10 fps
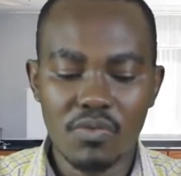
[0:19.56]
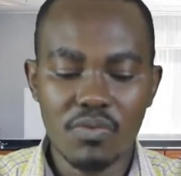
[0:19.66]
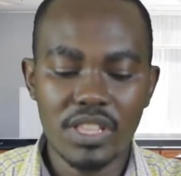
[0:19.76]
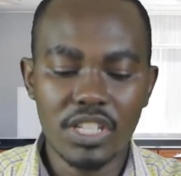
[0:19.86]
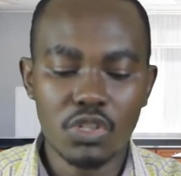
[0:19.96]

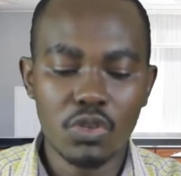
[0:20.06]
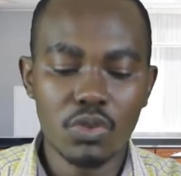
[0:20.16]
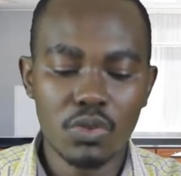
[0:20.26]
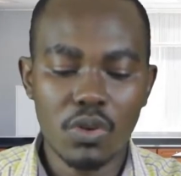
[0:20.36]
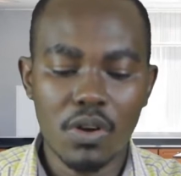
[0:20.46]
with
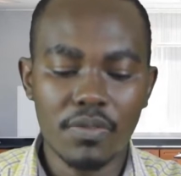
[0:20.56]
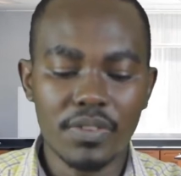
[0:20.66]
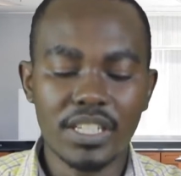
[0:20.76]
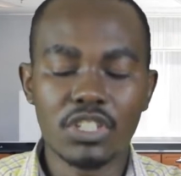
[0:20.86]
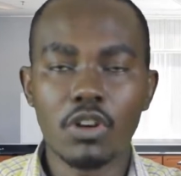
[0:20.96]
two of
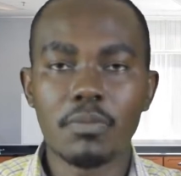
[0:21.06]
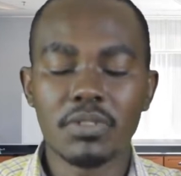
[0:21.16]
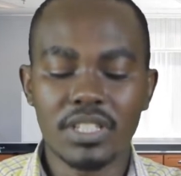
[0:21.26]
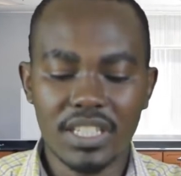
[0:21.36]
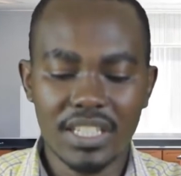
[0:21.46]
its
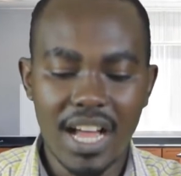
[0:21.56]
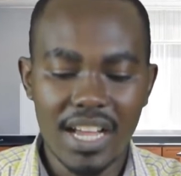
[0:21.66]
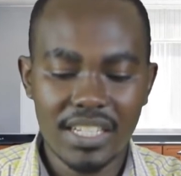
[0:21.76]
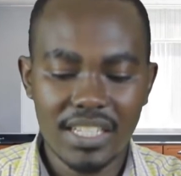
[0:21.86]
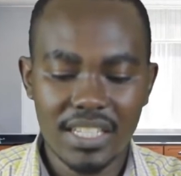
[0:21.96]
opposite
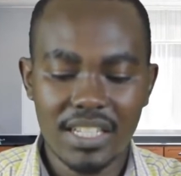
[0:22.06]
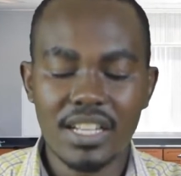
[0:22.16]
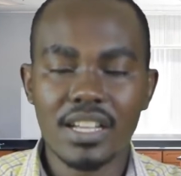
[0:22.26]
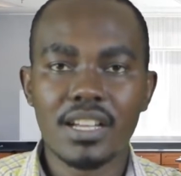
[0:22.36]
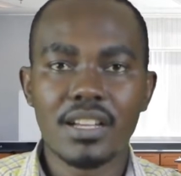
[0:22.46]
sides
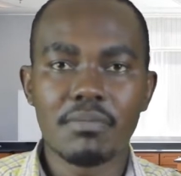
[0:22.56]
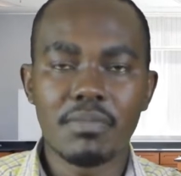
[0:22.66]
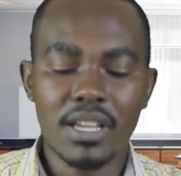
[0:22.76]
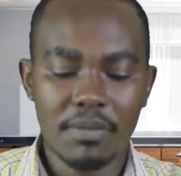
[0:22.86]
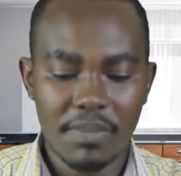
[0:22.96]

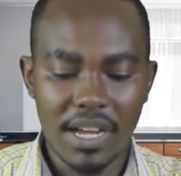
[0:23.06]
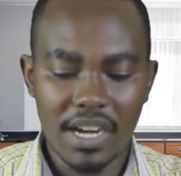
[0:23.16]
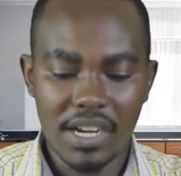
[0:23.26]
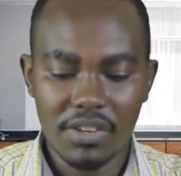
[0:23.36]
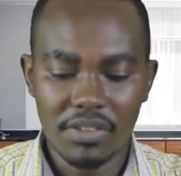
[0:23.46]
being
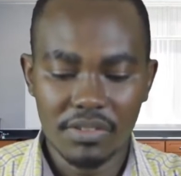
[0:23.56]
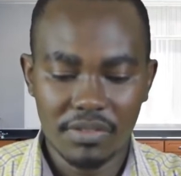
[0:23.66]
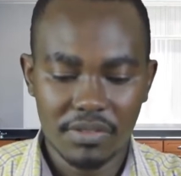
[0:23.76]
parallel.